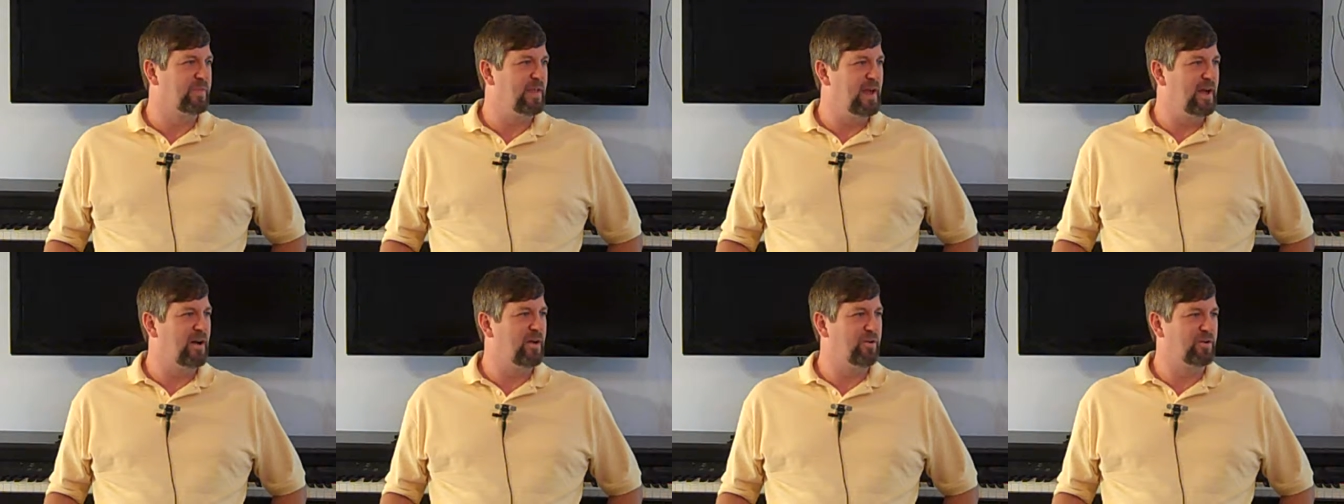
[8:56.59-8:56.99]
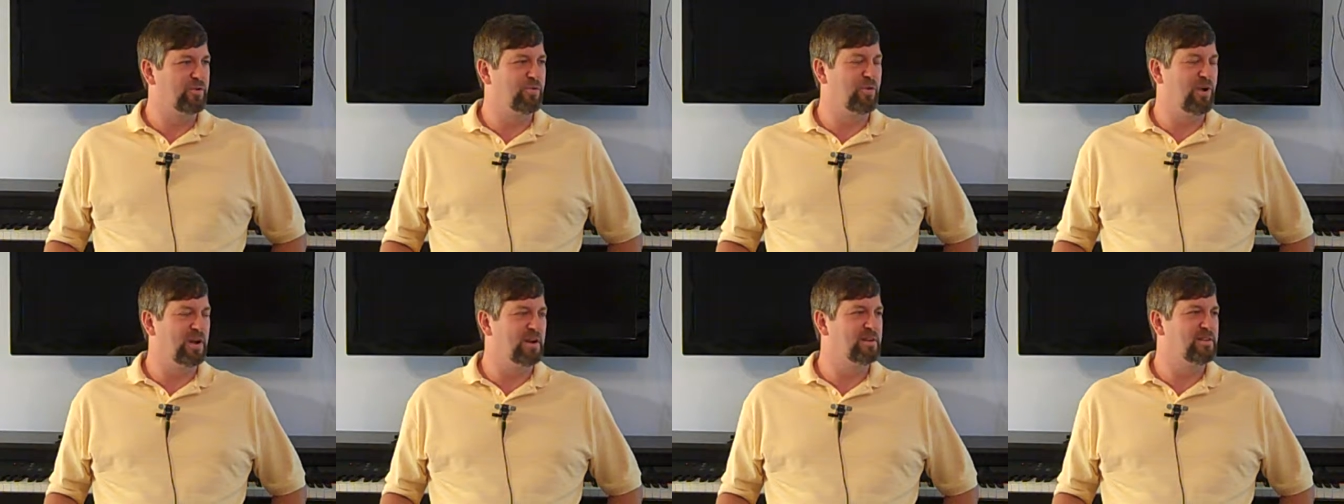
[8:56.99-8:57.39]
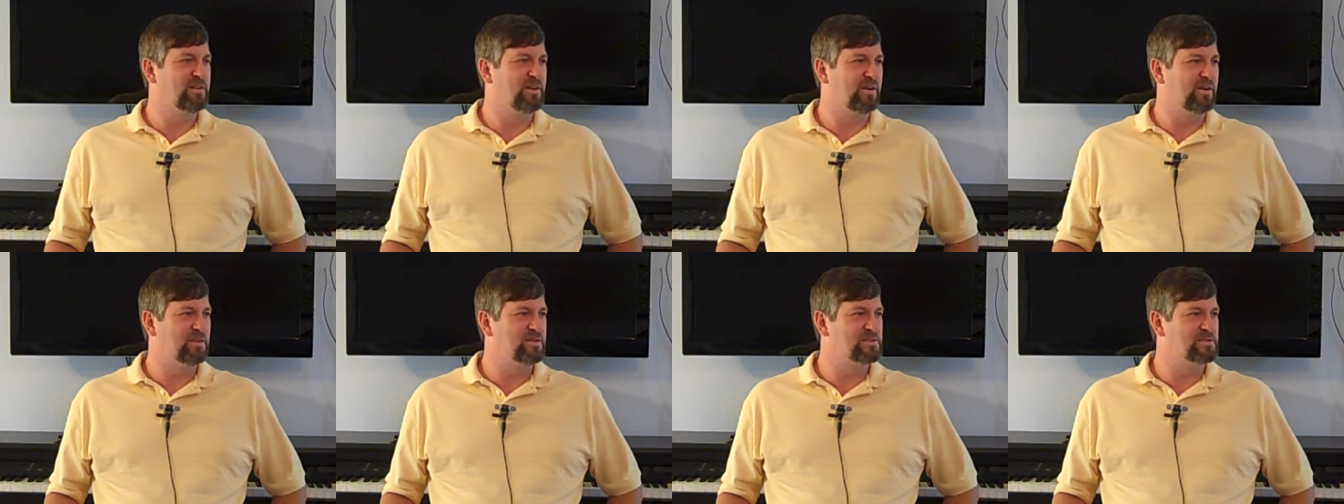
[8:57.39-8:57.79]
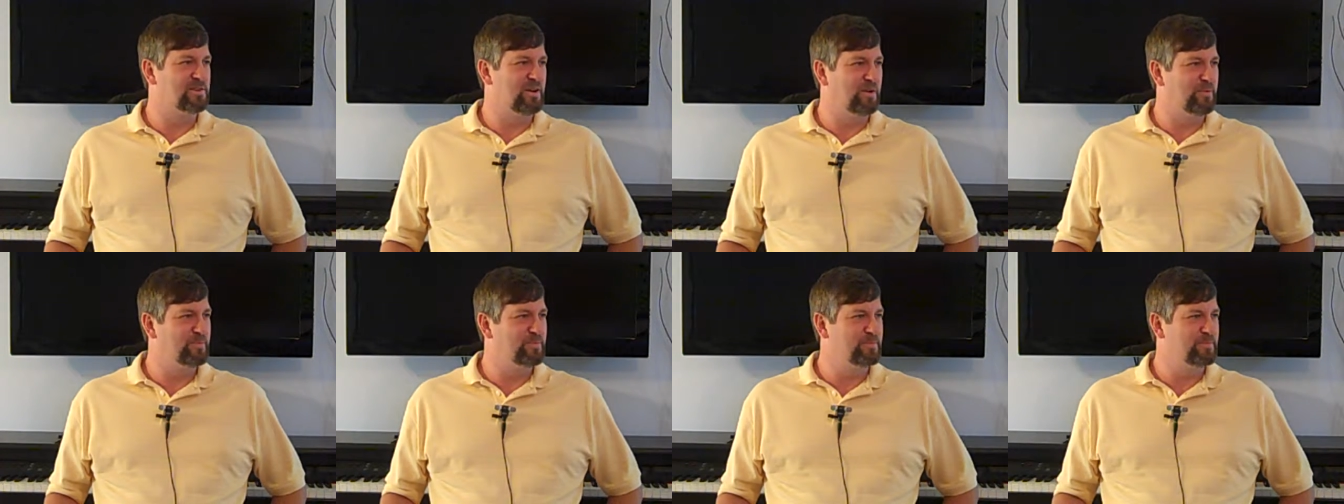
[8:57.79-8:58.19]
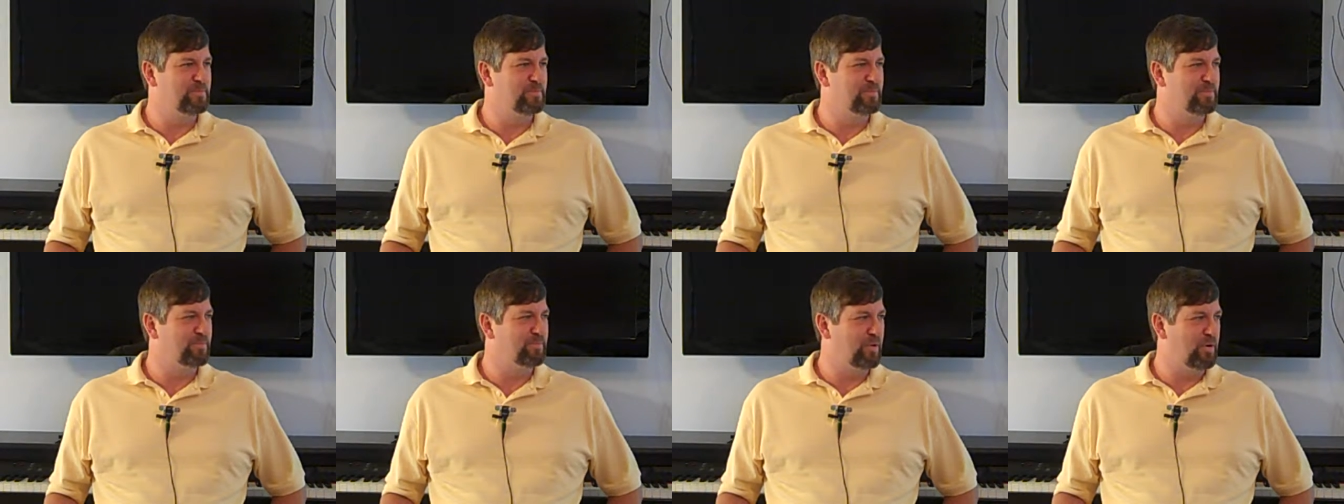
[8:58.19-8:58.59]
Now, granted, there are some,
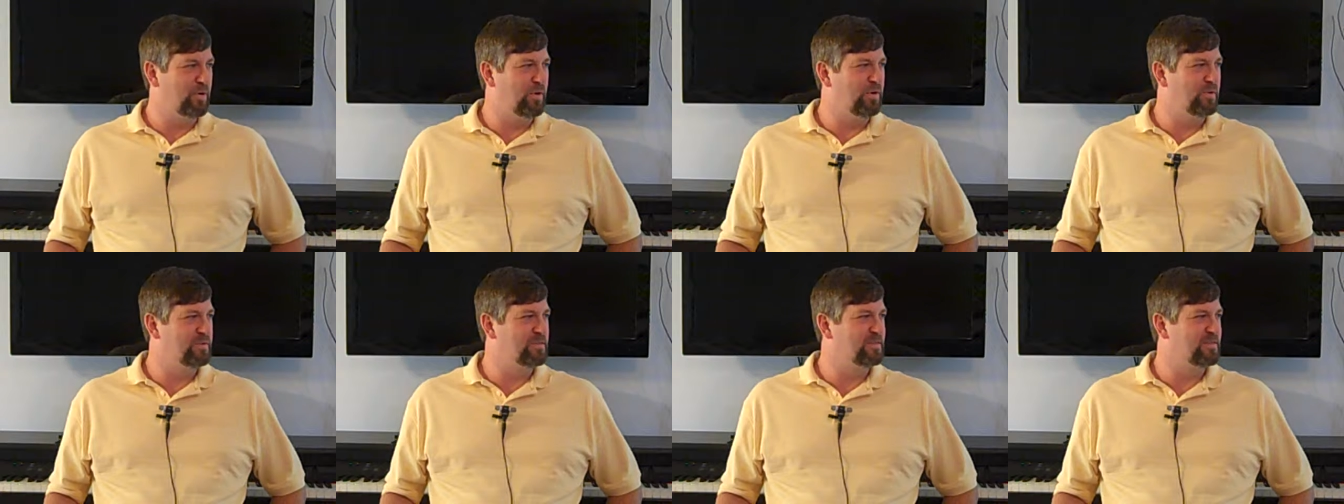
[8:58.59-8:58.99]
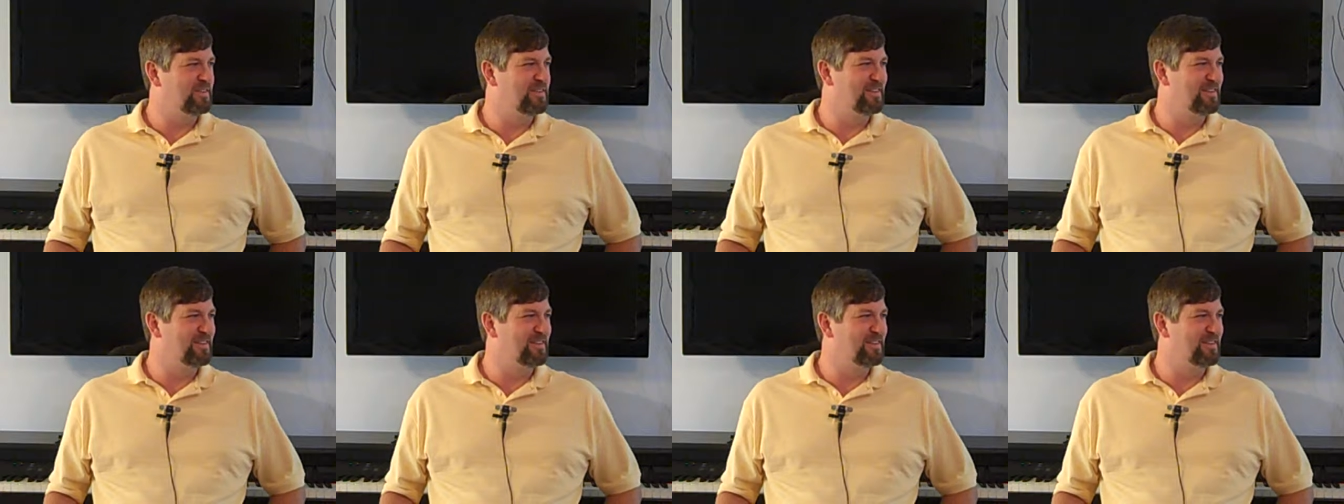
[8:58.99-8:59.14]
Paul,